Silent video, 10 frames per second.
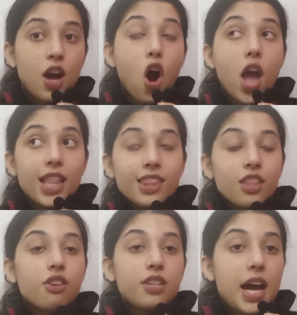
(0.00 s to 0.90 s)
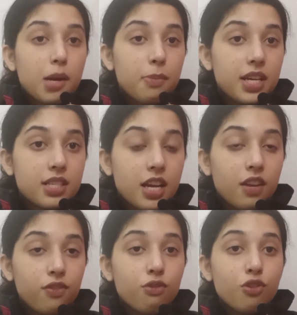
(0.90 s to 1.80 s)
in their database. And
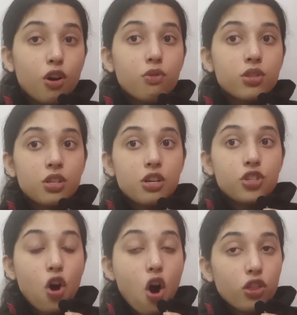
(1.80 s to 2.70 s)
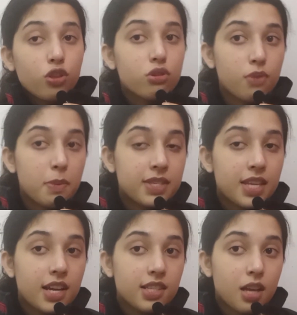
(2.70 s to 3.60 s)
if you go search on those
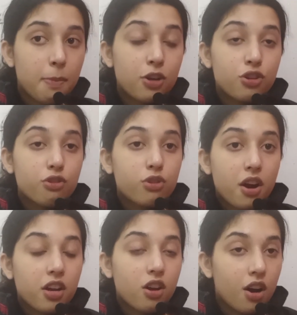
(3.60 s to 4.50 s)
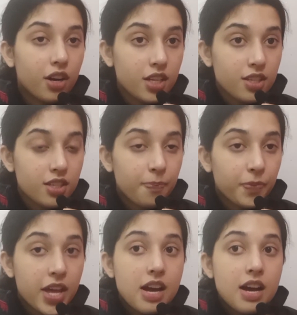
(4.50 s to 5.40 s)
websites about your target audience,
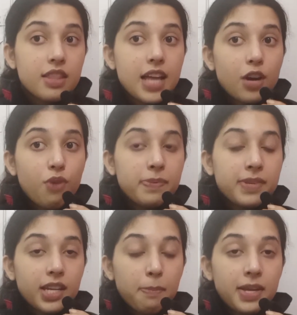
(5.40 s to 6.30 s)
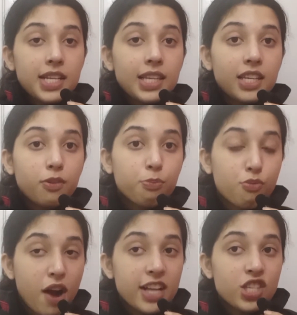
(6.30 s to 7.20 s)
that website immediately
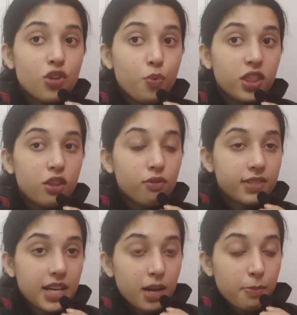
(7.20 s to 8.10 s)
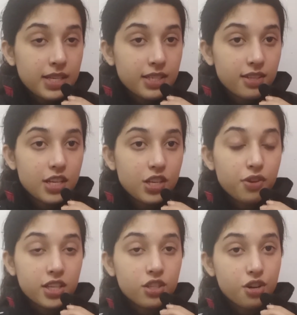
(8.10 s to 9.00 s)
provides you with those databases that you
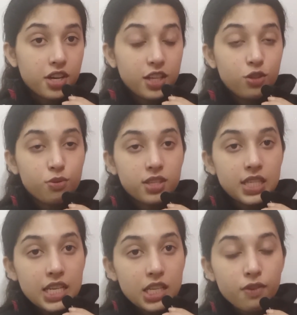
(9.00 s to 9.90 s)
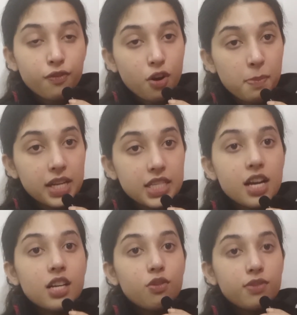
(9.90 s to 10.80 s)
can turn into a CSV format
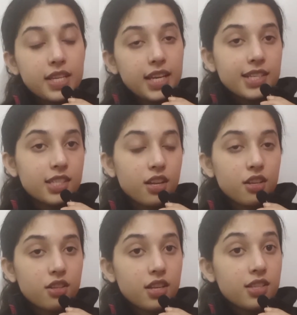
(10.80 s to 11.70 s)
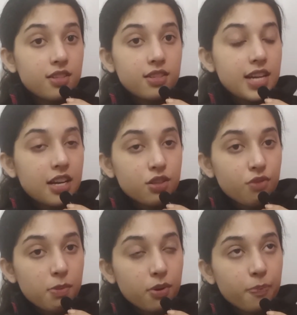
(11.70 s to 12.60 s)
using instant data
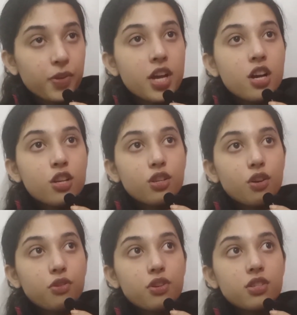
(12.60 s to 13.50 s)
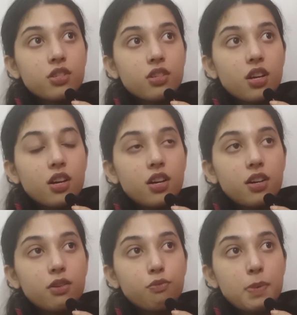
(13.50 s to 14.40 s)
scraper. So there's a
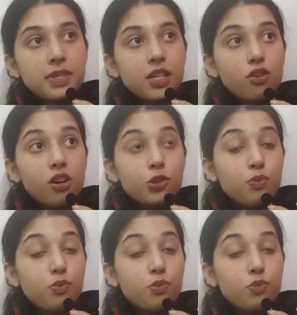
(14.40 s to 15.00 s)
website called